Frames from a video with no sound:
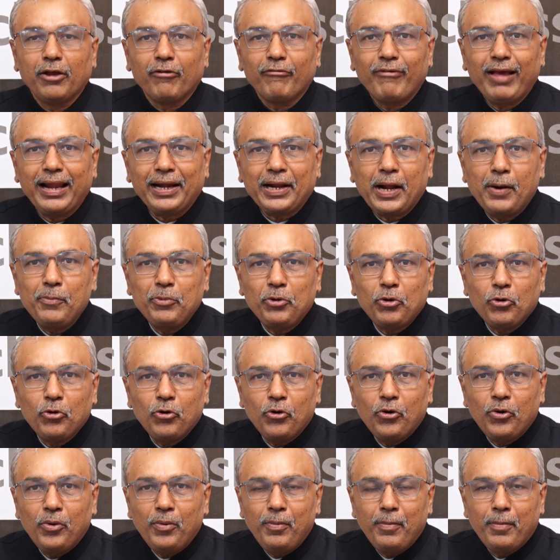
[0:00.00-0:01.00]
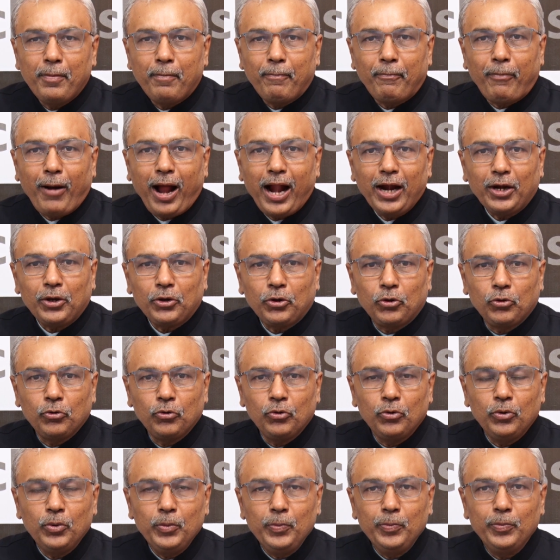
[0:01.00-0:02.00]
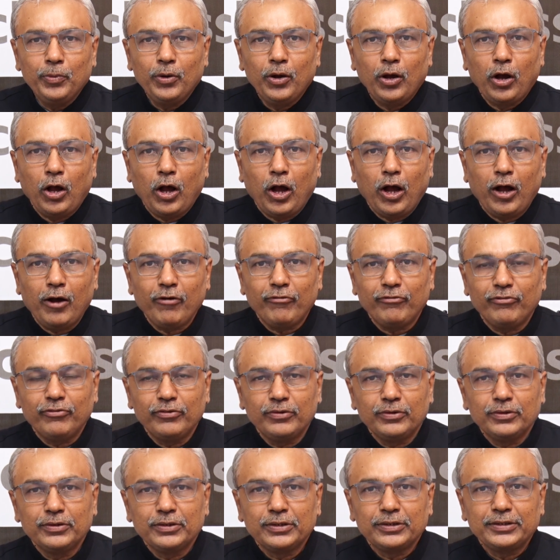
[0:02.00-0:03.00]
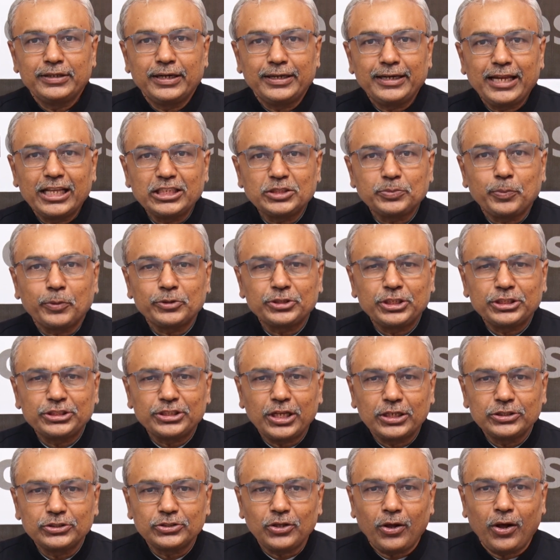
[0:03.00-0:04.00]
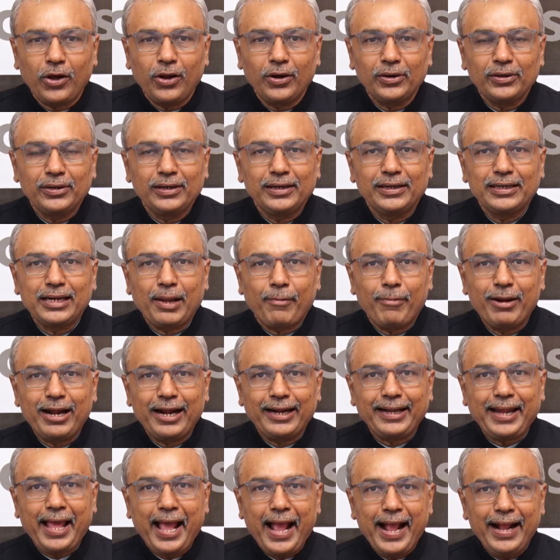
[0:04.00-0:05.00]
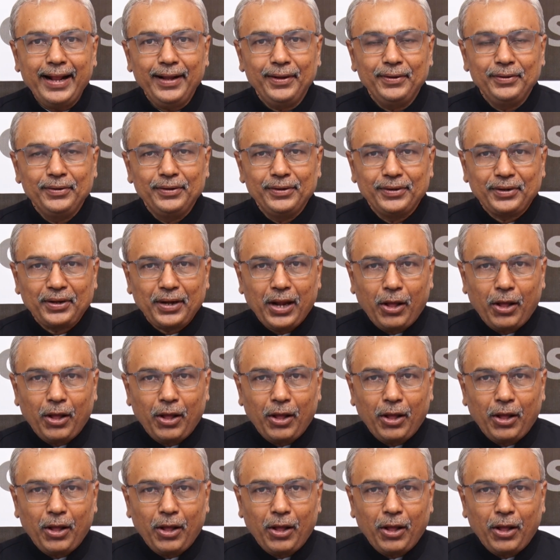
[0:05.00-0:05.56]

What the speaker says: Welcome to part 2 of the test positions on double attack.